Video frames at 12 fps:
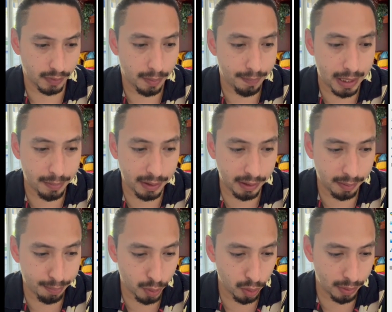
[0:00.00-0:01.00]
payment
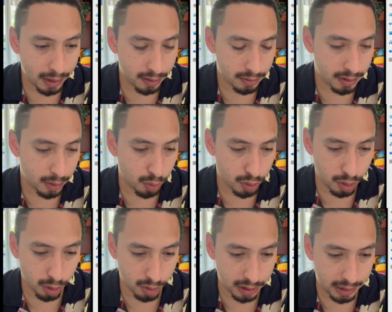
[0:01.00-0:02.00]
approval that would
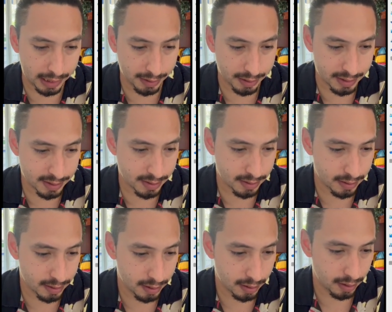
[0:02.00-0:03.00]
look like this.
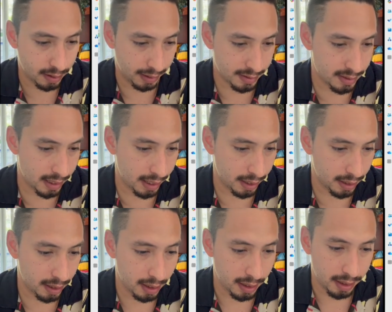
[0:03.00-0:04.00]
Let's say
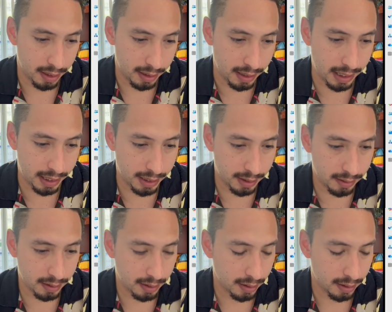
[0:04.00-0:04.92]
Nike,